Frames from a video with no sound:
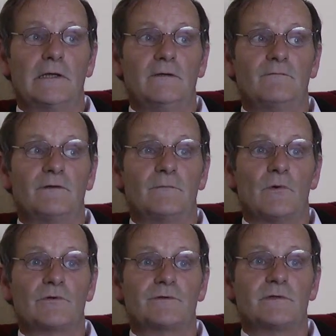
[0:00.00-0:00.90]
even the
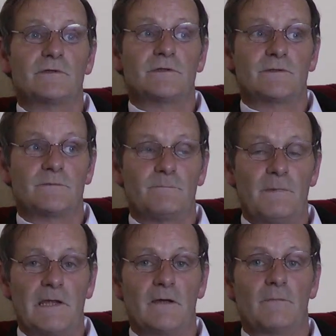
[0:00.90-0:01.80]
most
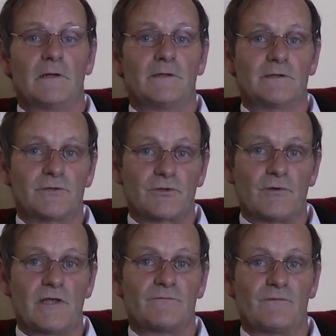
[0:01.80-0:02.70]
despicable,
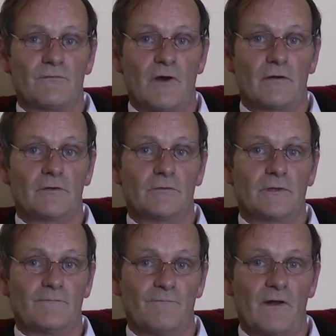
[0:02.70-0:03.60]
disgraceful
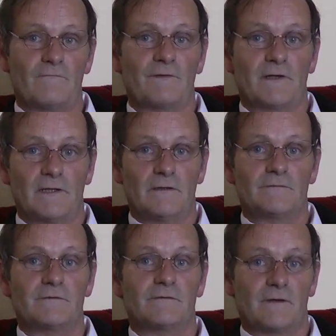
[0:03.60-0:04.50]
wrongdoing involving
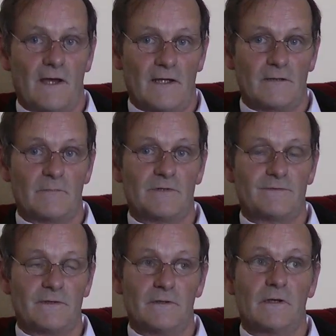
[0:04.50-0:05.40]
innocent
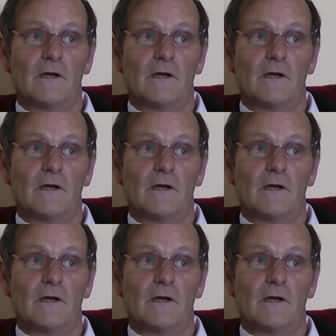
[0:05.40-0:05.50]
animals,